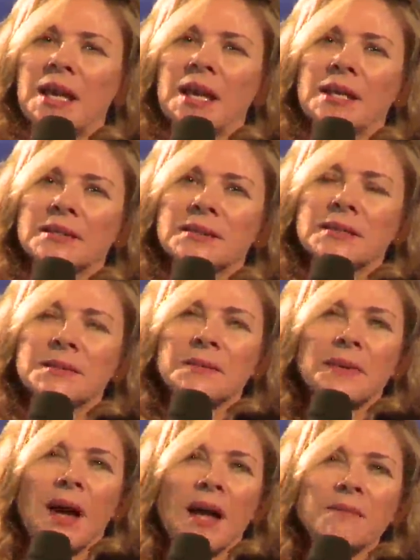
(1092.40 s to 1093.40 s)
And
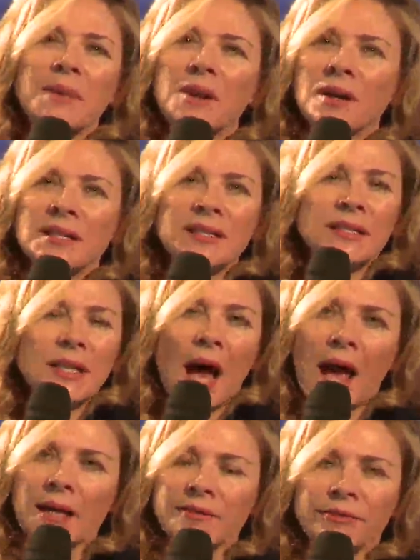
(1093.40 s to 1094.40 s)
I've been on a
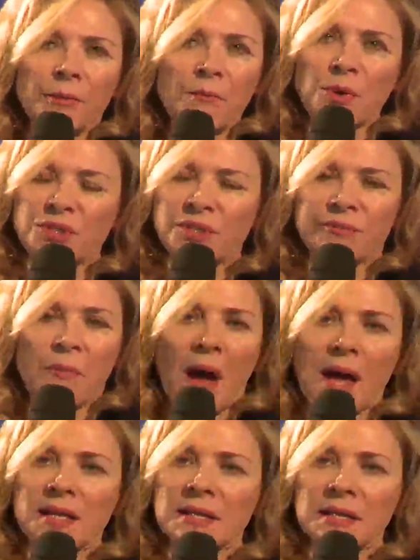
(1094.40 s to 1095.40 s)
diet for most of
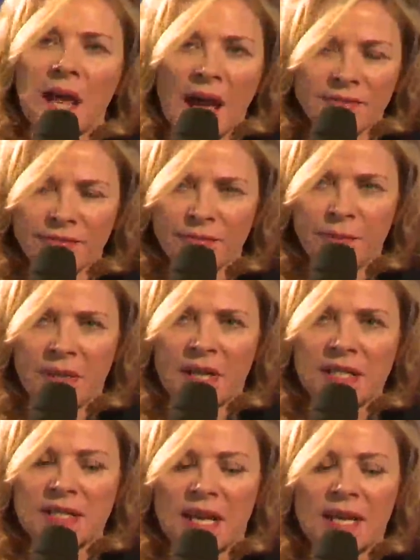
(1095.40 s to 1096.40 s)
my life
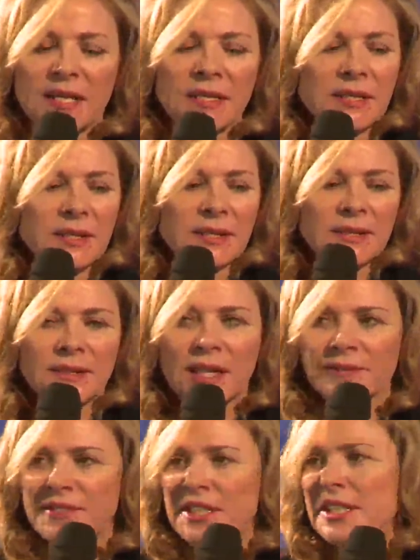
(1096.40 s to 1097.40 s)
because I
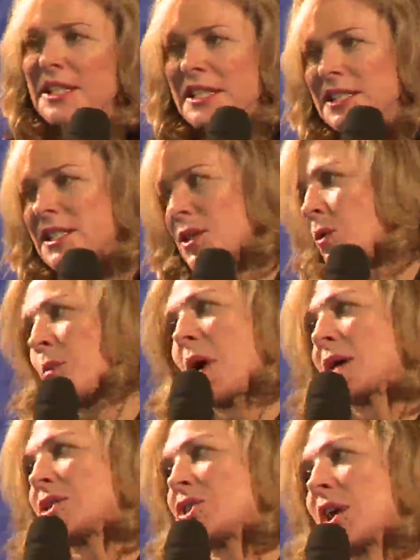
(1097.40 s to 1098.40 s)
love to eat so
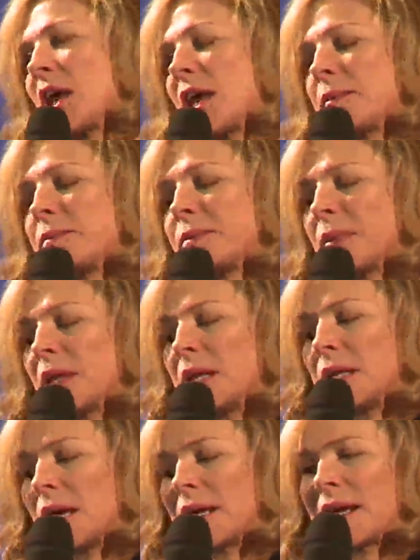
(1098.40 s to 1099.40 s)
much. Um,
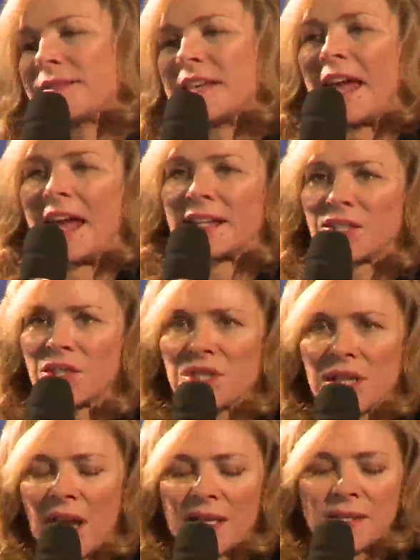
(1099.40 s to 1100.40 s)
and I have to
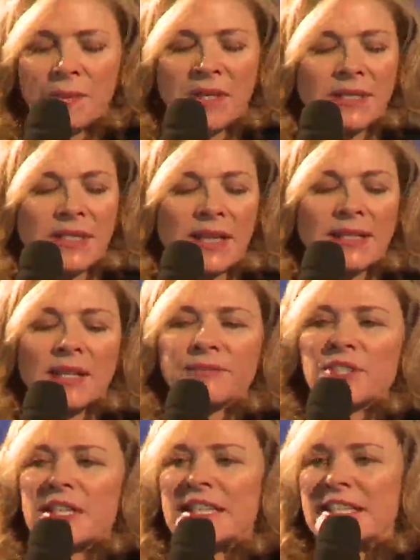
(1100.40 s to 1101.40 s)
exercise because I
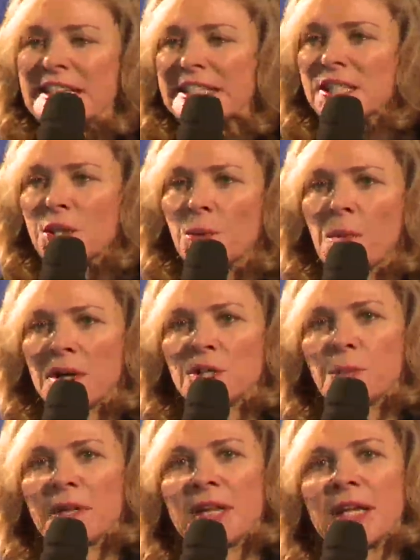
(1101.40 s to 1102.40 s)
love to eat so
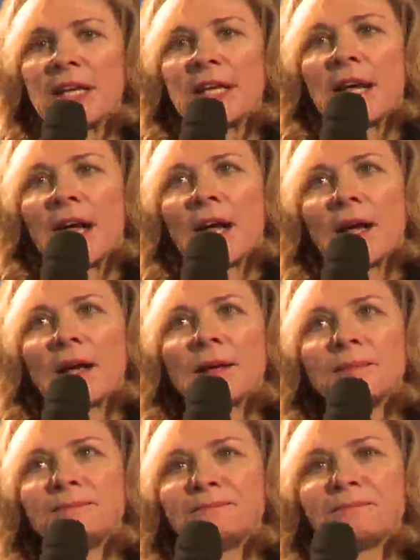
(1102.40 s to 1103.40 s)
much. But
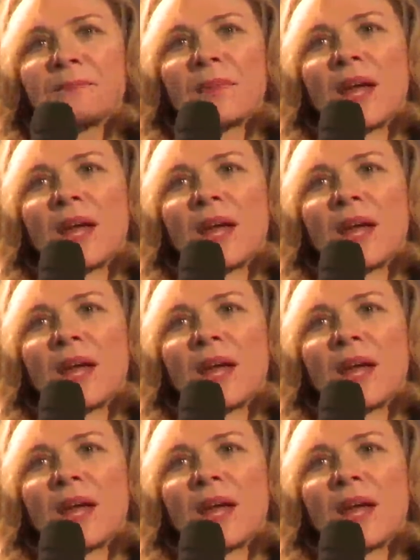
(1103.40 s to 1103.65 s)
um,